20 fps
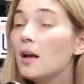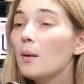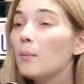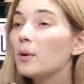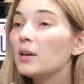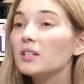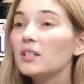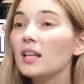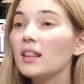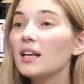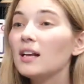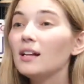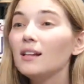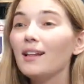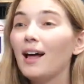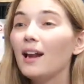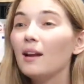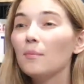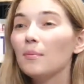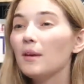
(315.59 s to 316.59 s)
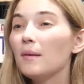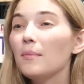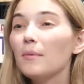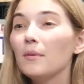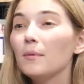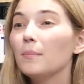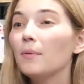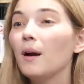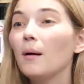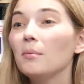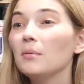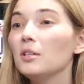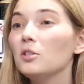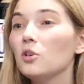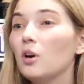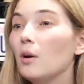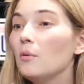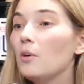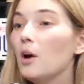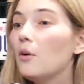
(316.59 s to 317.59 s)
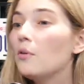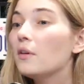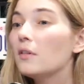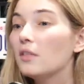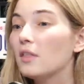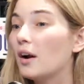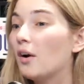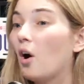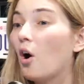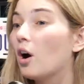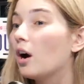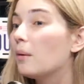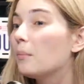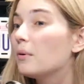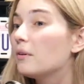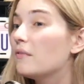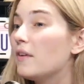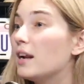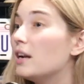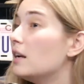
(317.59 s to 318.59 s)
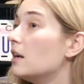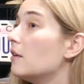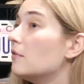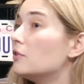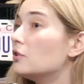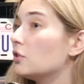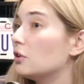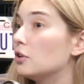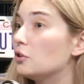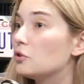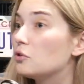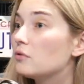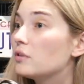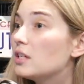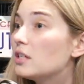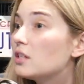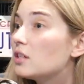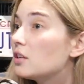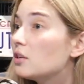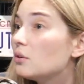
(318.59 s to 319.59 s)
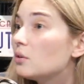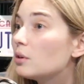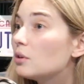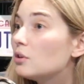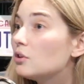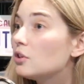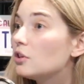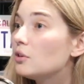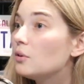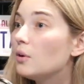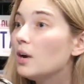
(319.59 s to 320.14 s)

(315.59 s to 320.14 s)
Because I think a lot of people probably don't know that there are preventative surgeries that you can do.